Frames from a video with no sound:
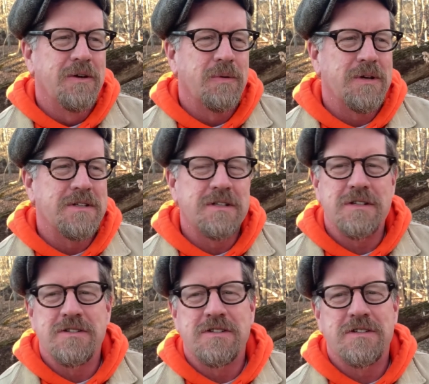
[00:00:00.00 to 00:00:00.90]
where he
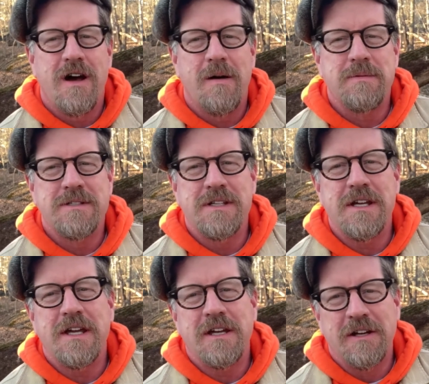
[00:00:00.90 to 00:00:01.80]
says, stop
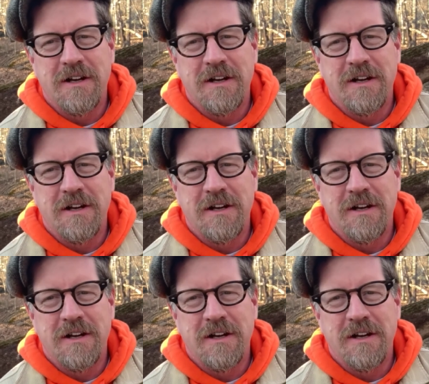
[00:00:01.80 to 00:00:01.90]
seeking